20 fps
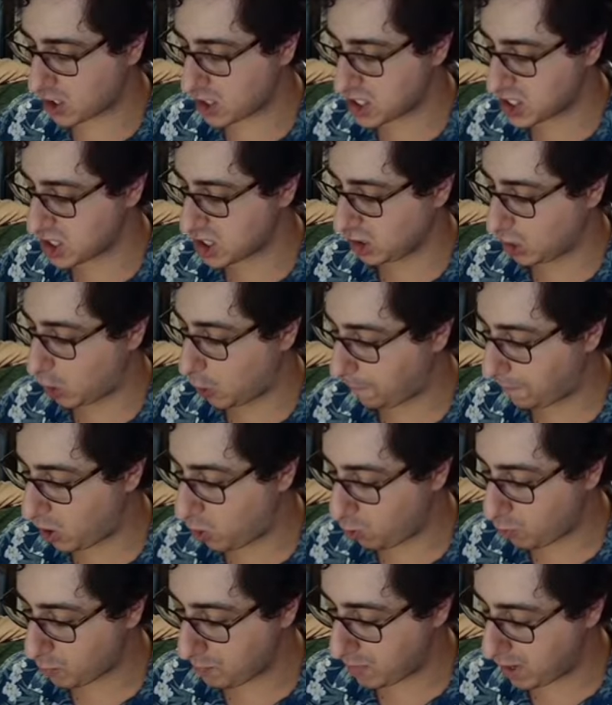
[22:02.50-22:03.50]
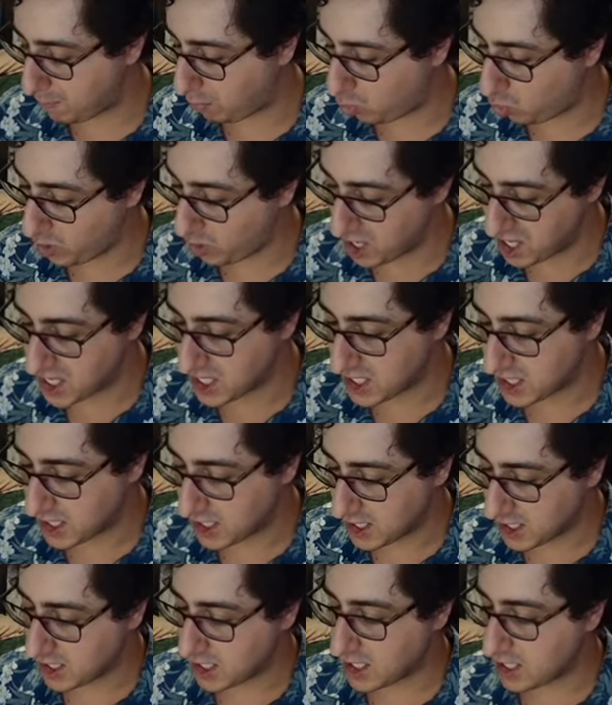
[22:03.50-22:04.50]
Darkness, Slowpoke, my boy,
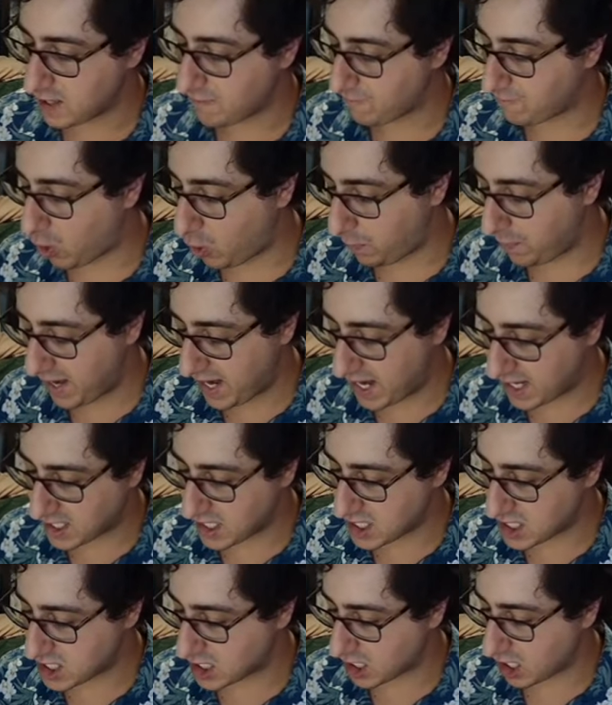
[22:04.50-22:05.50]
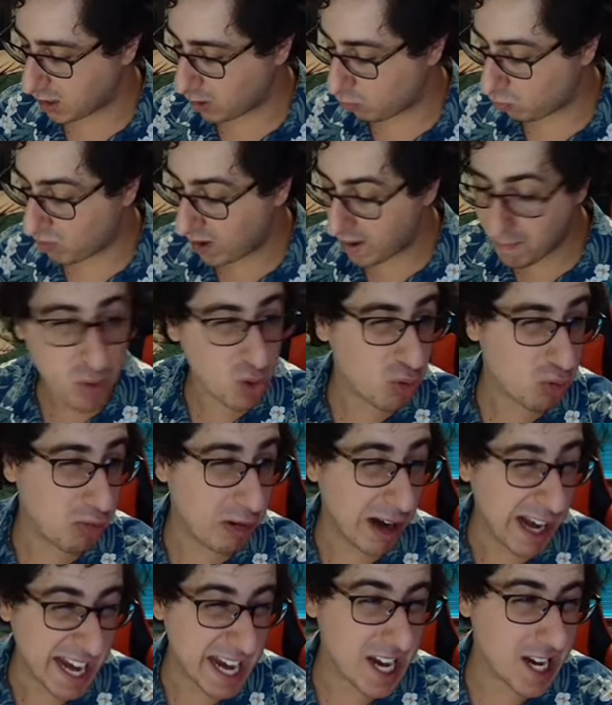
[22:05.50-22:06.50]
Fomantis, Remmer,
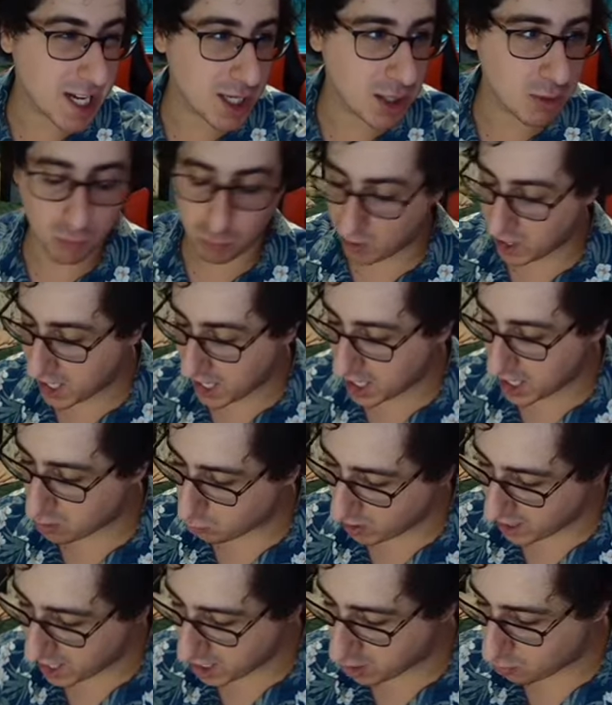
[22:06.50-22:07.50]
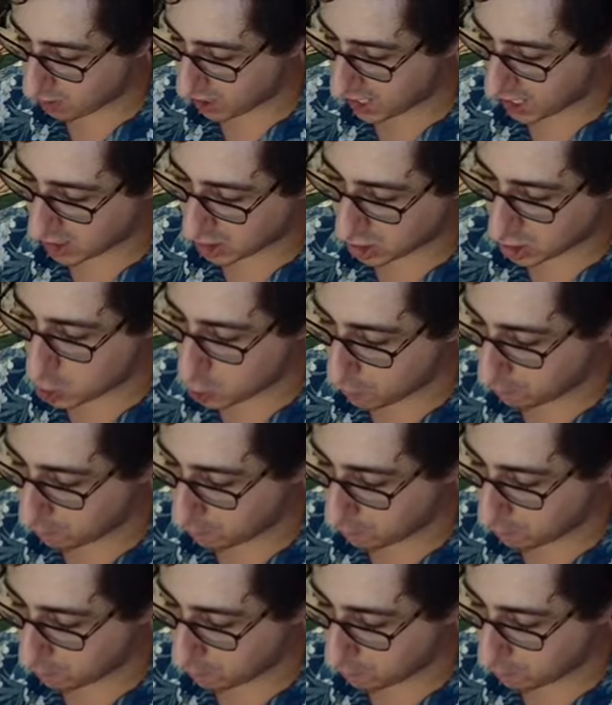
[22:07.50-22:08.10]
Raid, Raid, Raid, Raid,